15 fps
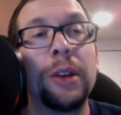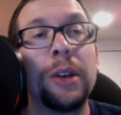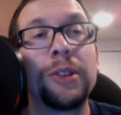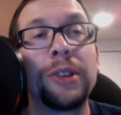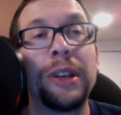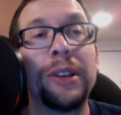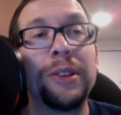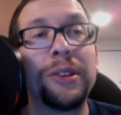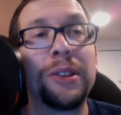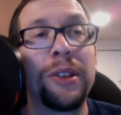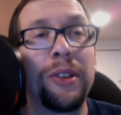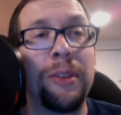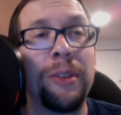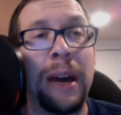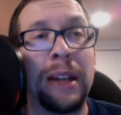So here's
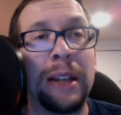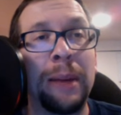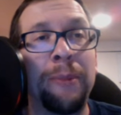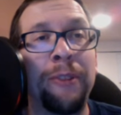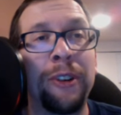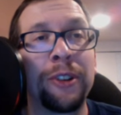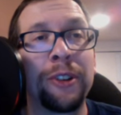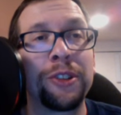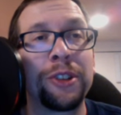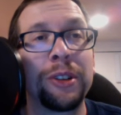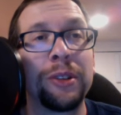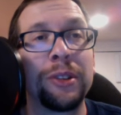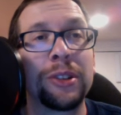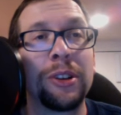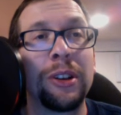the MATLAB function.
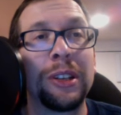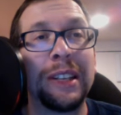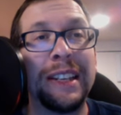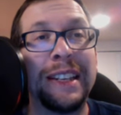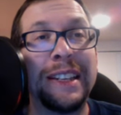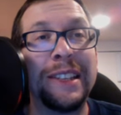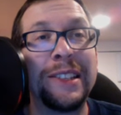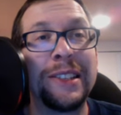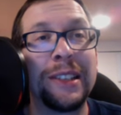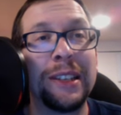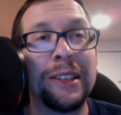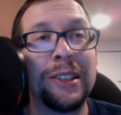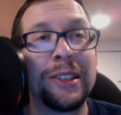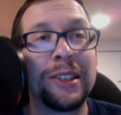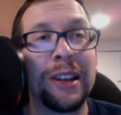It's called is
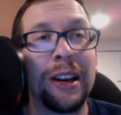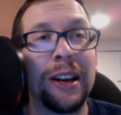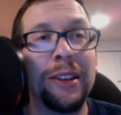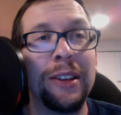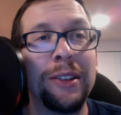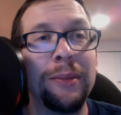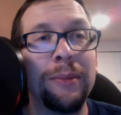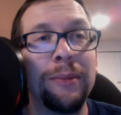inside.